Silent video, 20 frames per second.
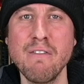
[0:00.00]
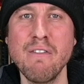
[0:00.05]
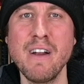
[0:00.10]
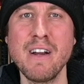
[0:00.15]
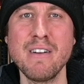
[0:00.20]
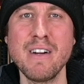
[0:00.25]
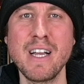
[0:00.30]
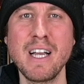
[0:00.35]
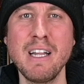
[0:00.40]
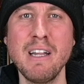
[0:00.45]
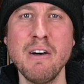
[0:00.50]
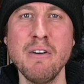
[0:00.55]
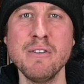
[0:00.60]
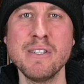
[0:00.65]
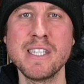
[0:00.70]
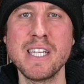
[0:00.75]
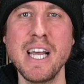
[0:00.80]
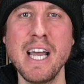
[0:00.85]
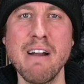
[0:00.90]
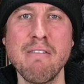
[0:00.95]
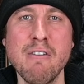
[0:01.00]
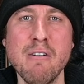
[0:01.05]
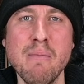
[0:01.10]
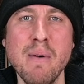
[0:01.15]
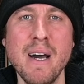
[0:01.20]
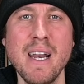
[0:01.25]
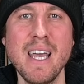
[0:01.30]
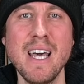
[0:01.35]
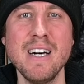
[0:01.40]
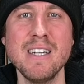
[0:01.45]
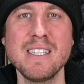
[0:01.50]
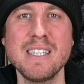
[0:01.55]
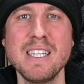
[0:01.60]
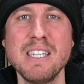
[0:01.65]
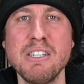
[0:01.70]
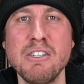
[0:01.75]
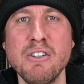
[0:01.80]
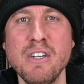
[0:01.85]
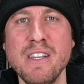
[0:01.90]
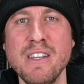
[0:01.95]
very close to everybody else
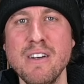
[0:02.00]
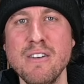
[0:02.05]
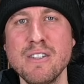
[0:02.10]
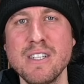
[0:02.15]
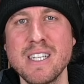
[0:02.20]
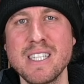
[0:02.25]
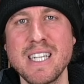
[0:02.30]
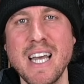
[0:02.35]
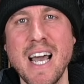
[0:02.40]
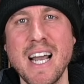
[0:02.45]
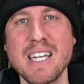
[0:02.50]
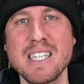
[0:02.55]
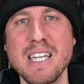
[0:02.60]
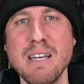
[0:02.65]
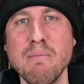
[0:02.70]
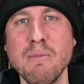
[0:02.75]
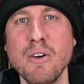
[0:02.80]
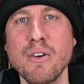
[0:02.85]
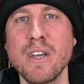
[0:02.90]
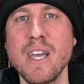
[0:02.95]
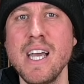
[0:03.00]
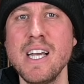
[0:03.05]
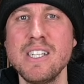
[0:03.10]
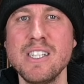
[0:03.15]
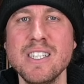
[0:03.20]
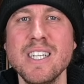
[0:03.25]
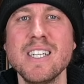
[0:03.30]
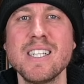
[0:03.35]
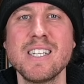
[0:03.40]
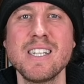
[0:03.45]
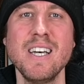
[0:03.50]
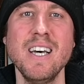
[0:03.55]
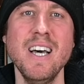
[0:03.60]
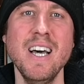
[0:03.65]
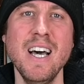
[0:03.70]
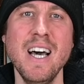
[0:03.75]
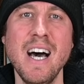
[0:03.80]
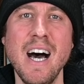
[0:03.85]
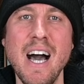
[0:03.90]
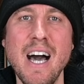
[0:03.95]
that's shooting those exact same locations.
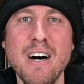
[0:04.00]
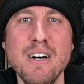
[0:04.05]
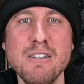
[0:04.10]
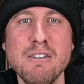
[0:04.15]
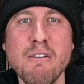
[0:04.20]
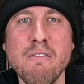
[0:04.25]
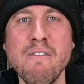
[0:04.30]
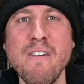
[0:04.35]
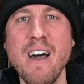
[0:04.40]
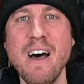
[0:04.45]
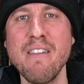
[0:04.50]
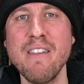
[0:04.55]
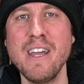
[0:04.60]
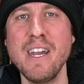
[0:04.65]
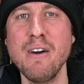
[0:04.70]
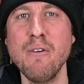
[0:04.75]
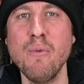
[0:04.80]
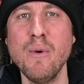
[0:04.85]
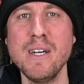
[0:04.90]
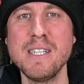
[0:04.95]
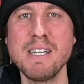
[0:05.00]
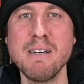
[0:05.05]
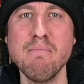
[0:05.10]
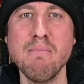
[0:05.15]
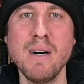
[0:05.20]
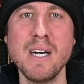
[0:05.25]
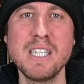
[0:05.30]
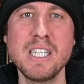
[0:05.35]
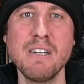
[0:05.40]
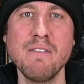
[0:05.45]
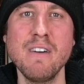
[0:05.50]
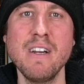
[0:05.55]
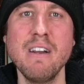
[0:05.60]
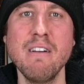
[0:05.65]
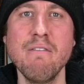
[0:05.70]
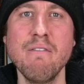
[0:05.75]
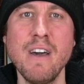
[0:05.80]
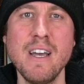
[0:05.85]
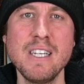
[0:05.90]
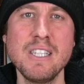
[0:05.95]
I also found that it wasn't much of an
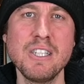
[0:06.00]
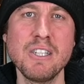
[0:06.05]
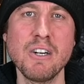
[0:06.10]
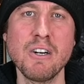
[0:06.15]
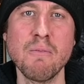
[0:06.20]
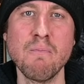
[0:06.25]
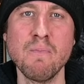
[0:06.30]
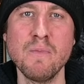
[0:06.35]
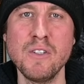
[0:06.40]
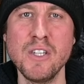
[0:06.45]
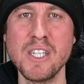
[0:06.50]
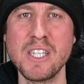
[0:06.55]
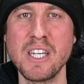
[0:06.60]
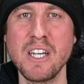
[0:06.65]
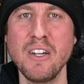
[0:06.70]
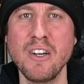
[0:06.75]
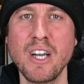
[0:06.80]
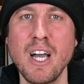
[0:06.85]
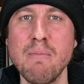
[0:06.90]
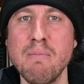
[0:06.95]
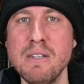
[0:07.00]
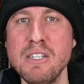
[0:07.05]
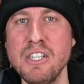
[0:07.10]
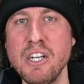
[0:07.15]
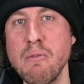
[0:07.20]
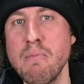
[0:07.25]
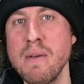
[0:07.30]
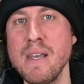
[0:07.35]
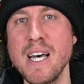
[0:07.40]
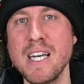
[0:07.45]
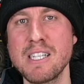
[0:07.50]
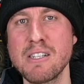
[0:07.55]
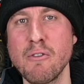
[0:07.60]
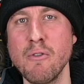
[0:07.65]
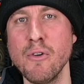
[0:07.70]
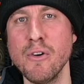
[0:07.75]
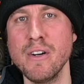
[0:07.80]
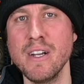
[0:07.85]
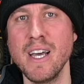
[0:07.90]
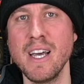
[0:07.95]
adventure just to look up a G P S
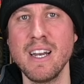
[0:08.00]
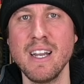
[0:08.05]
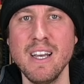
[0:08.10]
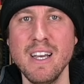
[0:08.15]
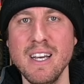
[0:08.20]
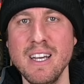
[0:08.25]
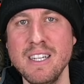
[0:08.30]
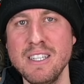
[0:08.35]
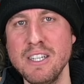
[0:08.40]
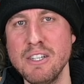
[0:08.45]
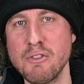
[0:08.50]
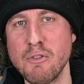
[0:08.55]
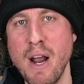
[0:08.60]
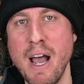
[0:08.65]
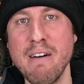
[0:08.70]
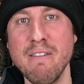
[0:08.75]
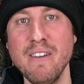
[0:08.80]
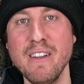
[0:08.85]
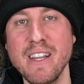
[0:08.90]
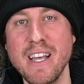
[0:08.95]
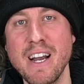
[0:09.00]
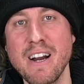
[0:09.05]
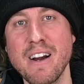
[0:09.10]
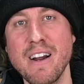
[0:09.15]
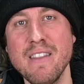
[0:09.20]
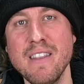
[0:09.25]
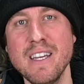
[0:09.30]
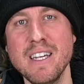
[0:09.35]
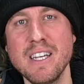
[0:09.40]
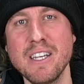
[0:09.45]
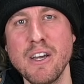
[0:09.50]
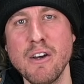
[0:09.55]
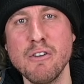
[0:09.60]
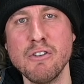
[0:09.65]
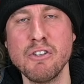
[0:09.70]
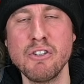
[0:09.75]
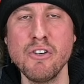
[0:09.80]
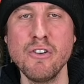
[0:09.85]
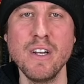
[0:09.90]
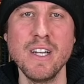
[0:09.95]
coordinate, to travel there and then to go
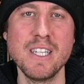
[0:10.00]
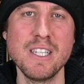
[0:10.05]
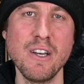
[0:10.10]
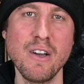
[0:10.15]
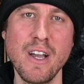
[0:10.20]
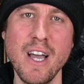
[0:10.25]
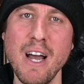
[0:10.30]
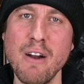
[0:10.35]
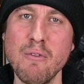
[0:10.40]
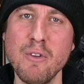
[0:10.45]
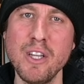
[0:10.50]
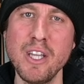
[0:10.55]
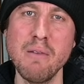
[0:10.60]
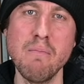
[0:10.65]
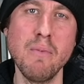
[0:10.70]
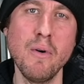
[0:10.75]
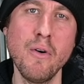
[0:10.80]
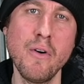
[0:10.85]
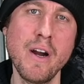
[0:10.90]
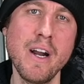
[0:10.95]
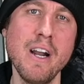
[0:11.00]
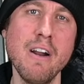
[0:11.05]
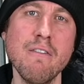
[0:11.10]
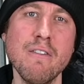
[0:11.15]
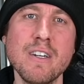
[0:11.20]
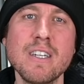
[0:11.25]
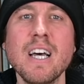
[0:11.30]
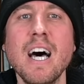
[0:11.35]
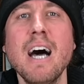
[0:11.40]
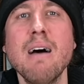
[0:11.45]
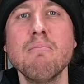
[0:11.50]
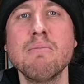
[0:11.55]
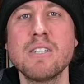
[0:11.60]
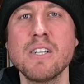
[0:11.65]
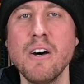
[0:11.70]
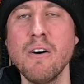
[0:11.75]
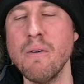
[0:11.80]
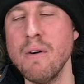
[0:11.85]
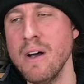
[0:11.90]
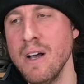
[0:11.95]
shoot it. So it got really boring over time.
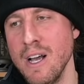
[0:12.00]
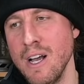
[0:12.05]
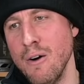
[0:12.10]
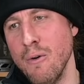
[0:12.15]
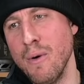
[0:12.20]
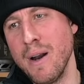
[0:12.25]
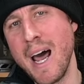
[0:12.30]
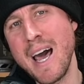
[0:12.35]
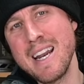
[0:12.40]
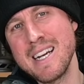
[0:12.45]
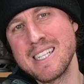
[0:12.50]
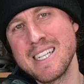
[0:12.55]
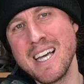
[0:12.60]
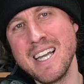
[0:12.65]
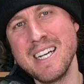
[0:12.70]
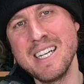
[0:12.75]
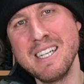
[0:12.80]
So what I decided